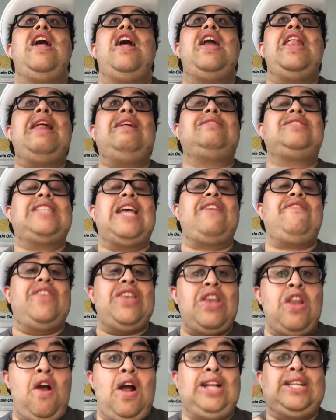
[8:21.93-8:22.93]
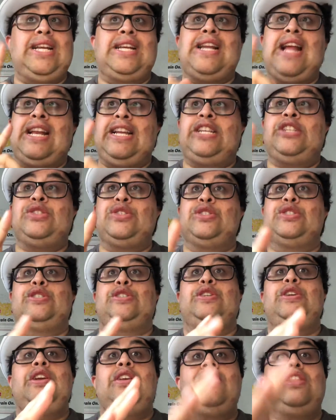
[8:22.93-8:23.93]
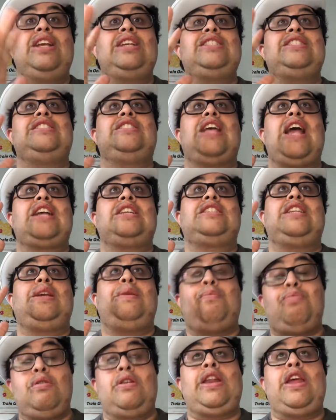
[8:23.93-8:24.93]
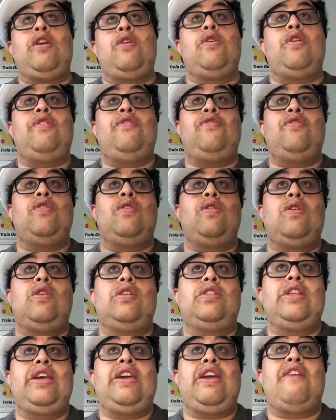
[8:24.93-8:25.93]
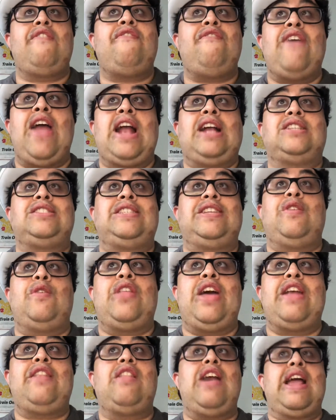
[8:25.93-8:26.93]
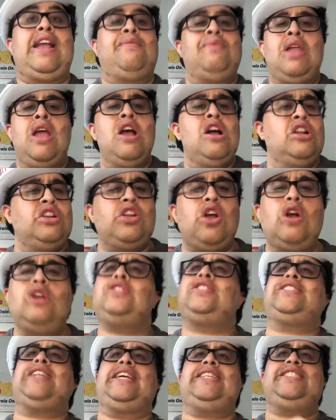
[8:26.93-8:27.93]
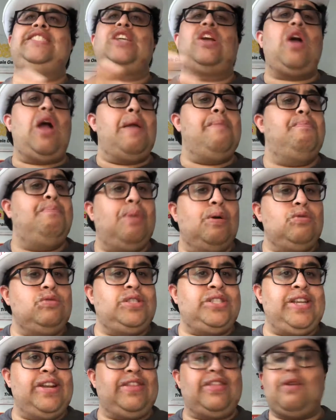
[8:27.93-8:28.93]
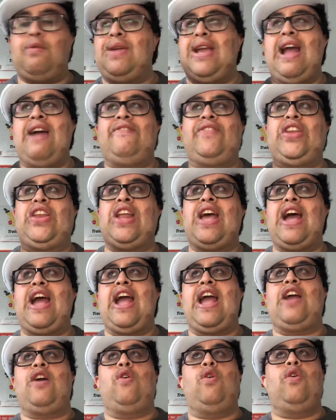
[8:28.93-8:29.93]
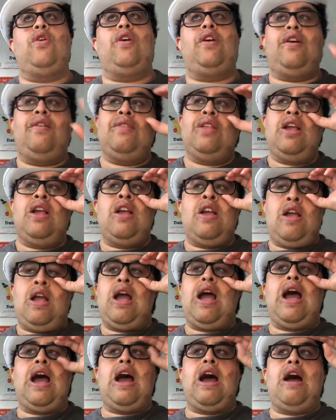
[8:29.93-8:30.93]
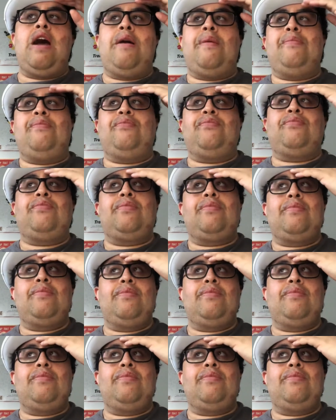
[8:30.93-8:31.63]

And I would say, for 1982, this is actually pretty good for the effects and all that. Like, no CGI bullshit that we have today or overused